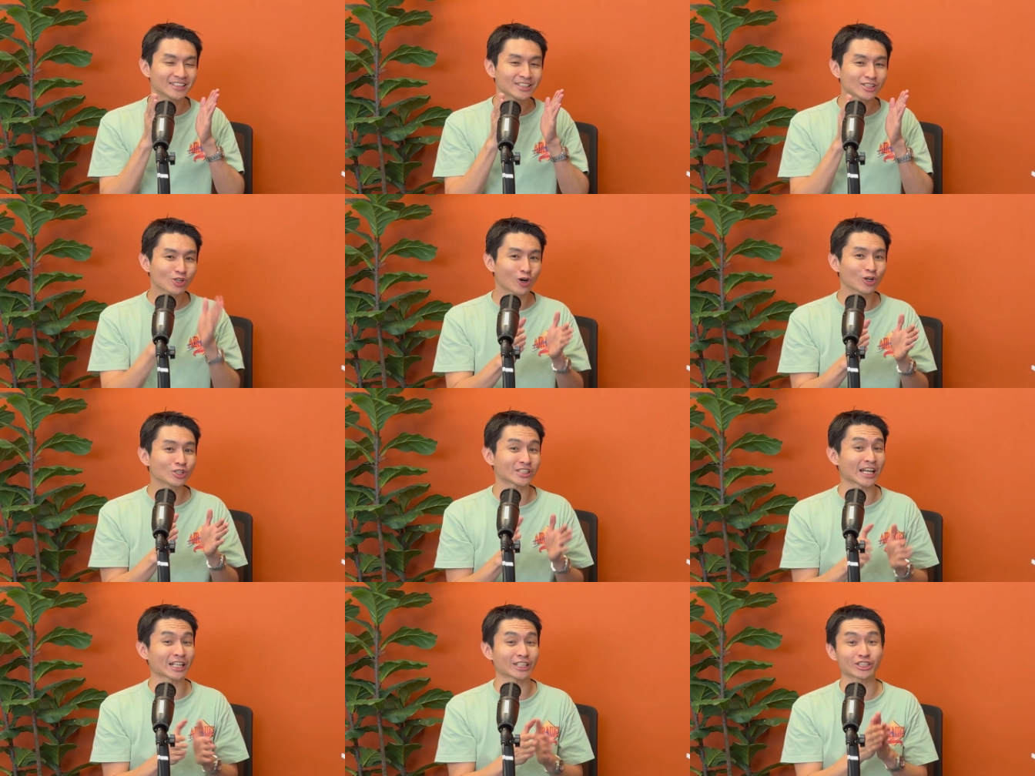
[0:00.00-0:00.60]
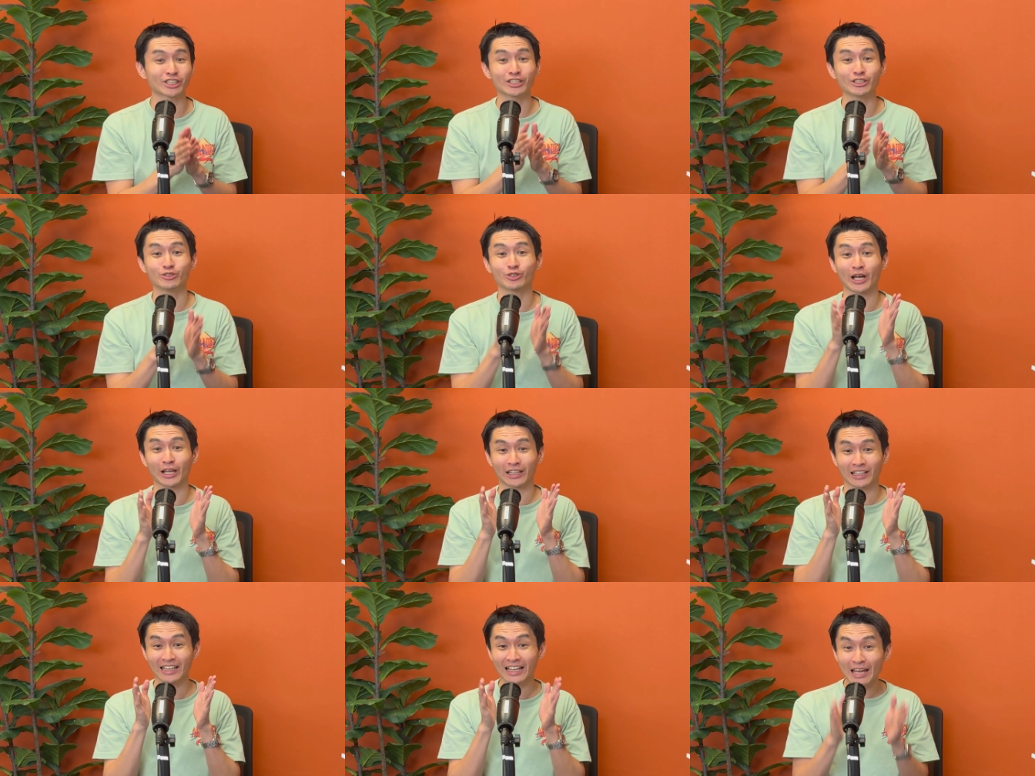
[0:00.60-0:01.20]
this course actually you
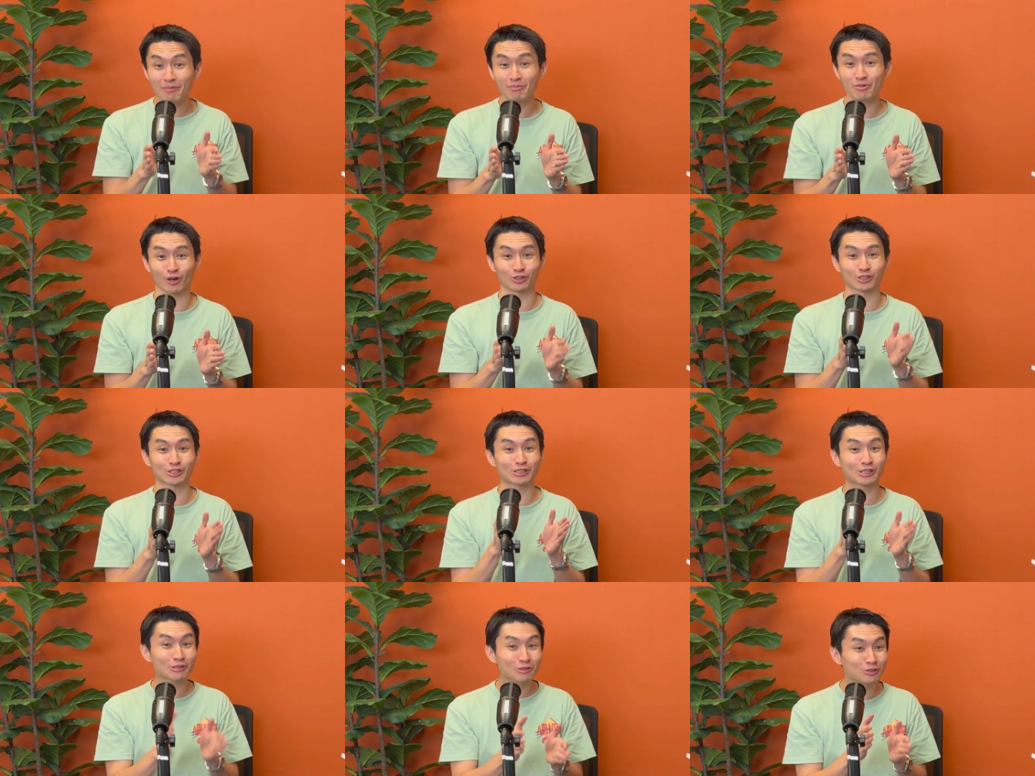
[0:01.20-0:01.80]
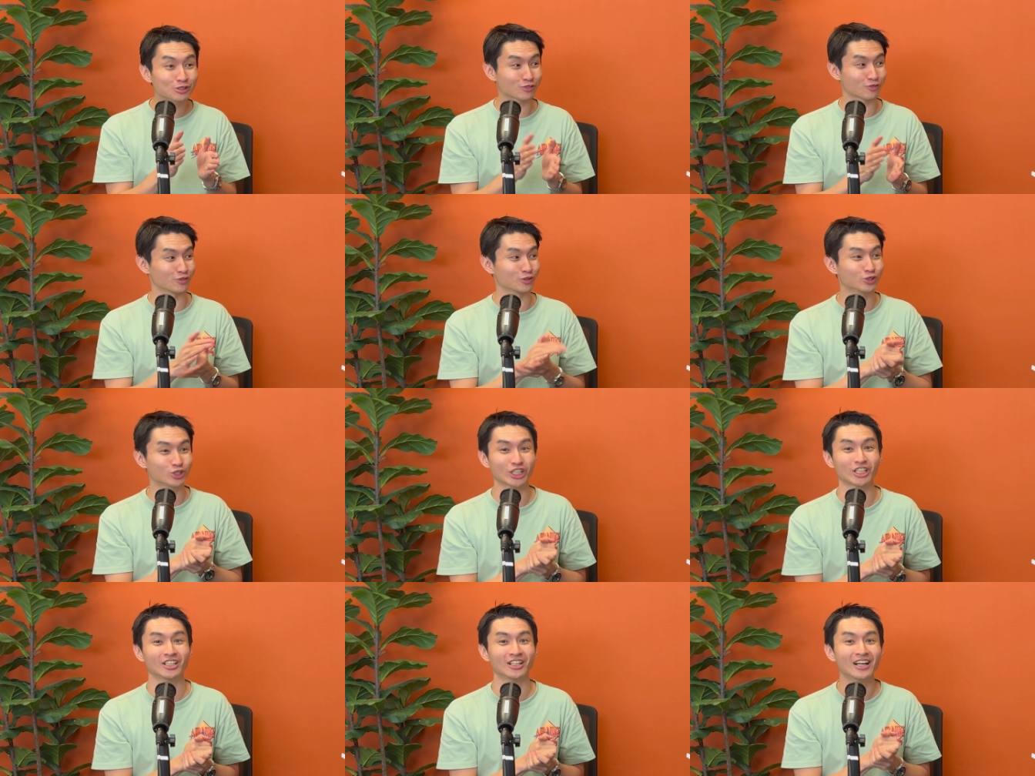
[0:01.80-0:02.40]
can claim your Skills
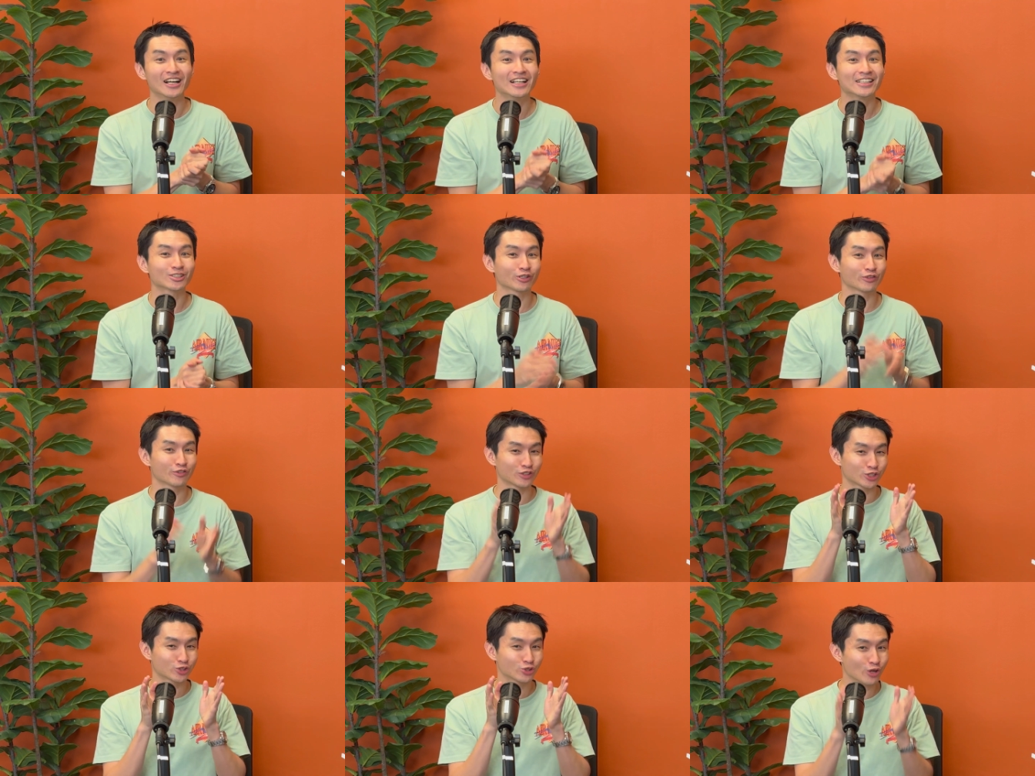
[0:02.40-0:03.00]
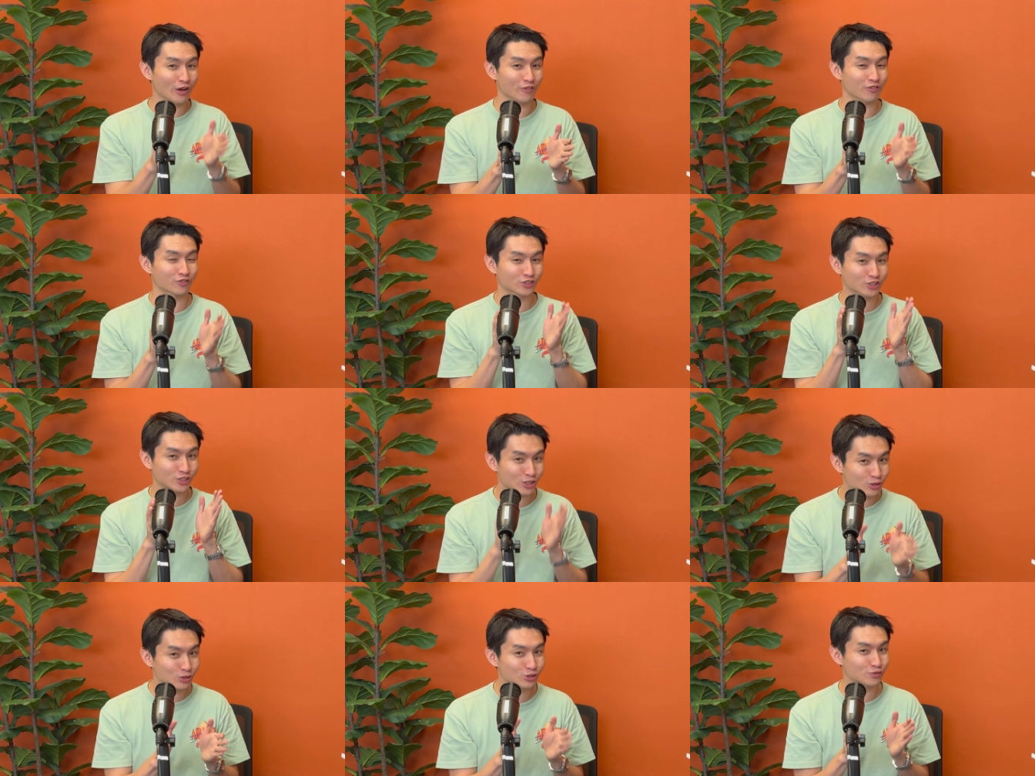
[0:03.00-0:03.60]
Future. So if you still have
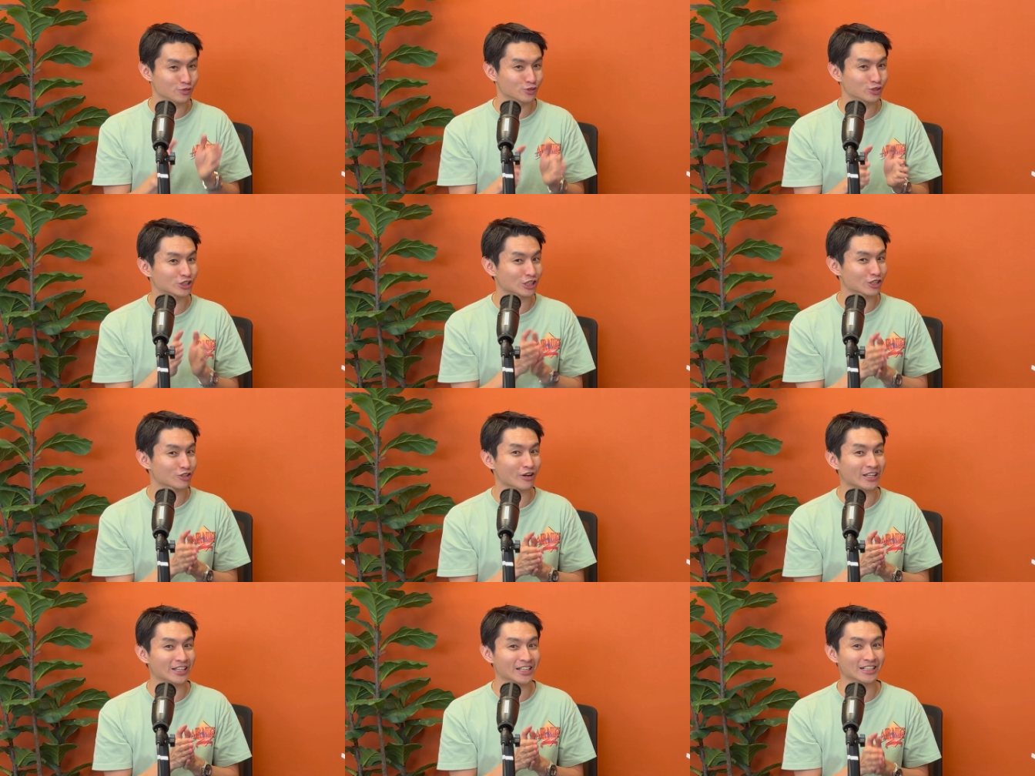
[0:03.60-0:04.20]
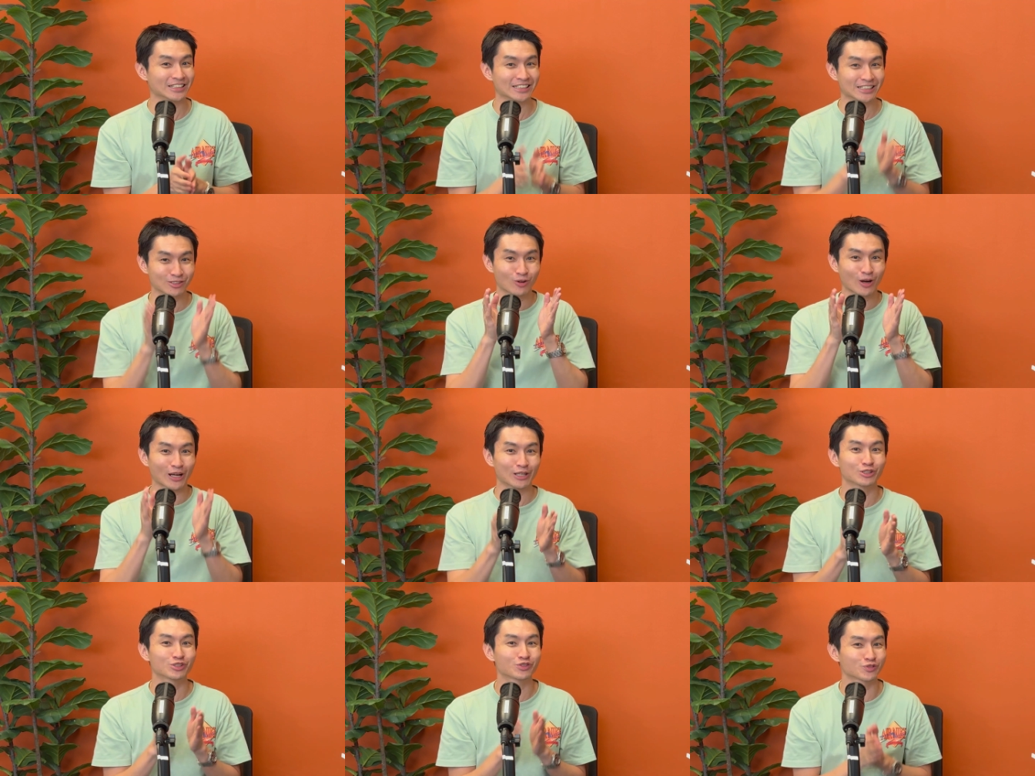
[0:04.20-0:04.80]
Skills Future credit, it's
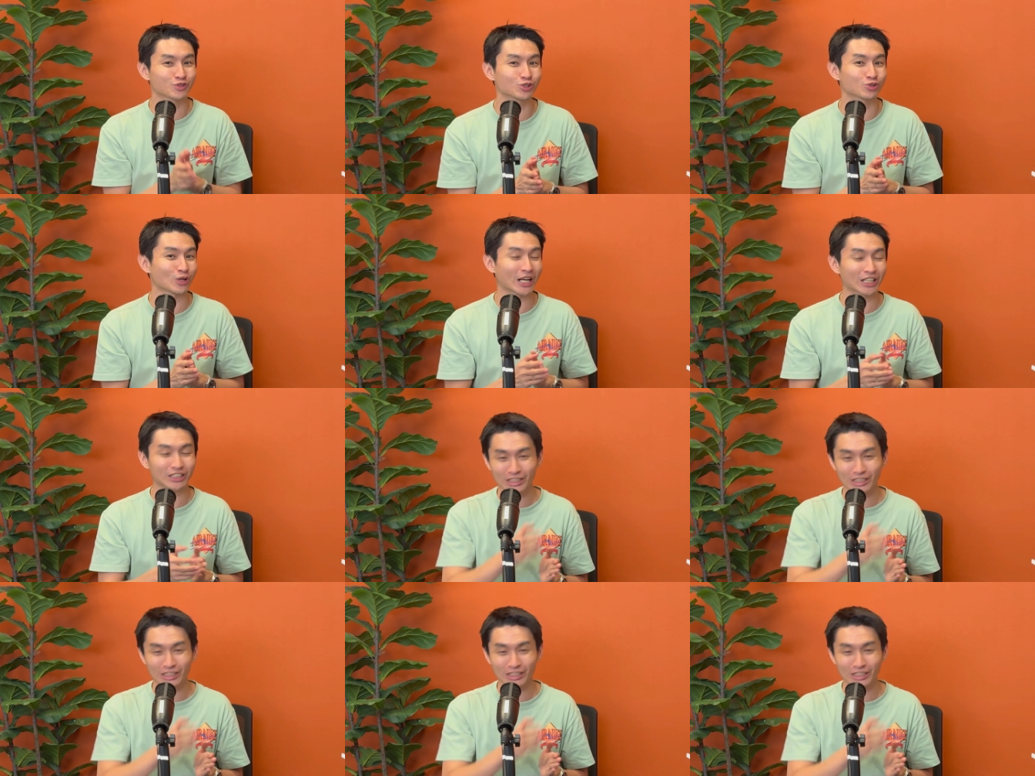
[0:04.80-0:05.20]
quite useful to